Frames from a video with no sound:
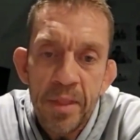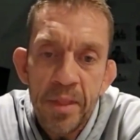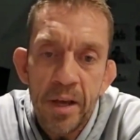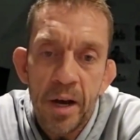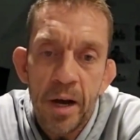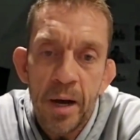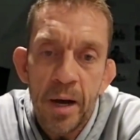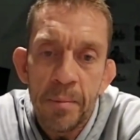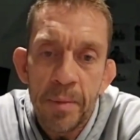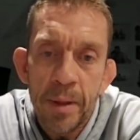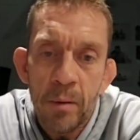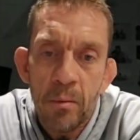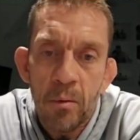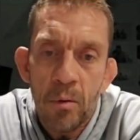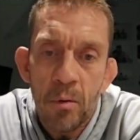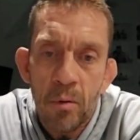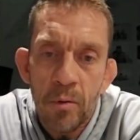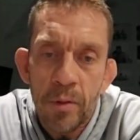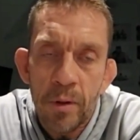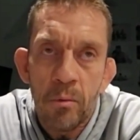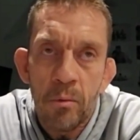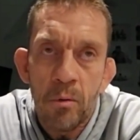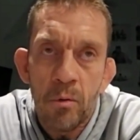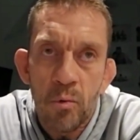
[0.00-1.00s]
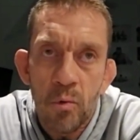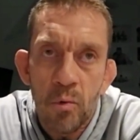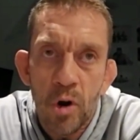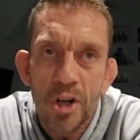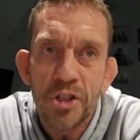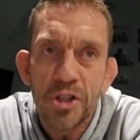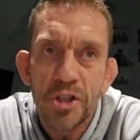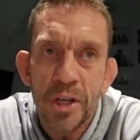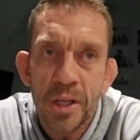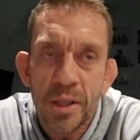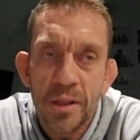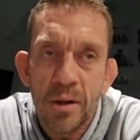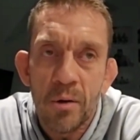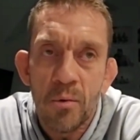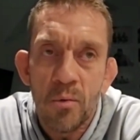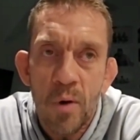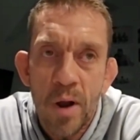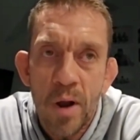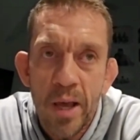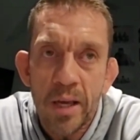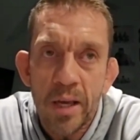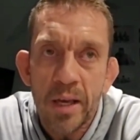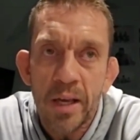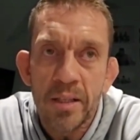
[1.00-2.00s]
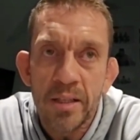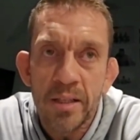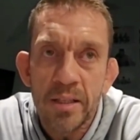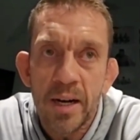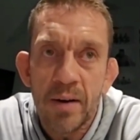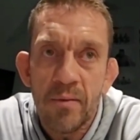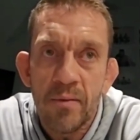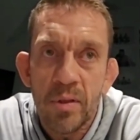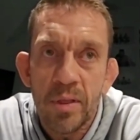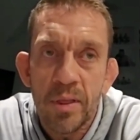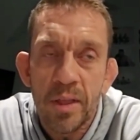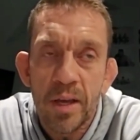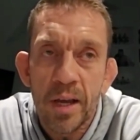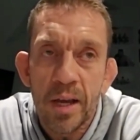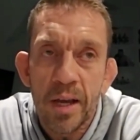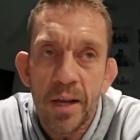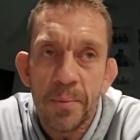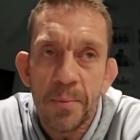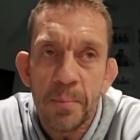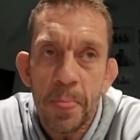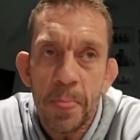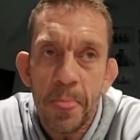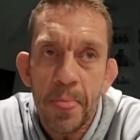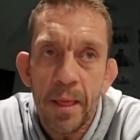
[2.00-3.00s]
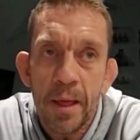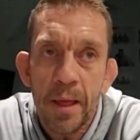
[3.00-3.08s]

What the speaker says: They were rushing the rankings and everything,